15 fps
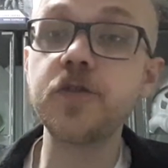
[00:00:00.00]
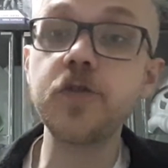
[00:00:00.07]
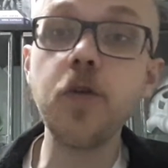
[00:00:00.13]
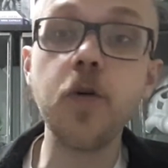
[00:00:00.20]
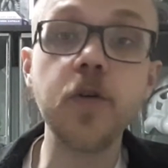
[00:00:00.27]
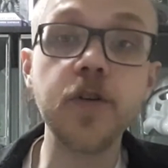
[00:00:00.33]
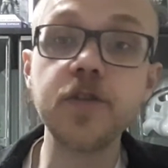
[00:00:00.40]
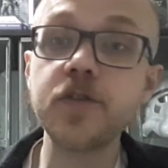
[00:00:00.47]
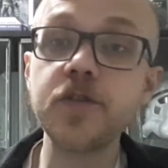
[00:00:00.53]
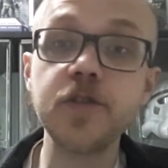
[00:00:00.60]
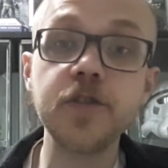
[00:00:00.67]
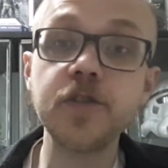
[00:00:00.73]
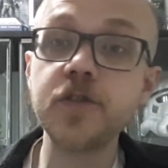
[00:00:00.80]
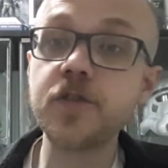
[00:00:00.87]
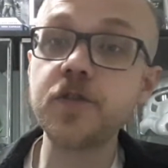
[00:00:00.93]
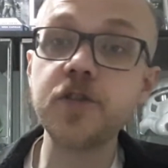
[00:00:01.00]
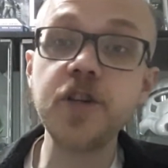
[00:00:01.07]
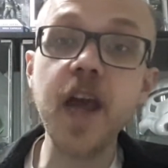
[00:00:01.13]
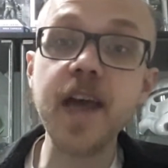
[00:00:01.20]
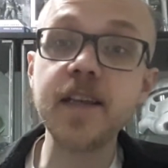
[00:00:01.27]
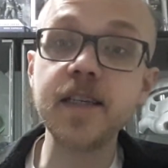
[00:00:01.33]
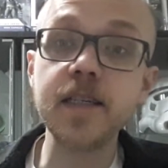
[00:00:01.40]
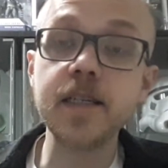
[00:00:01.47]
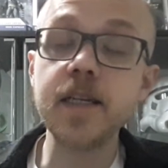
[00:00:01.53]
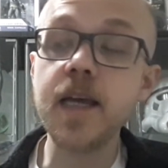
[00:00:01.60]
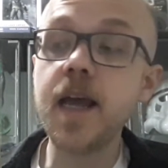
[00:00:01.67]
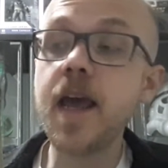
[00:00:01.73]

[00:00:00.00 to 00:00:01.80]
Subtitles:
talked, just chatted.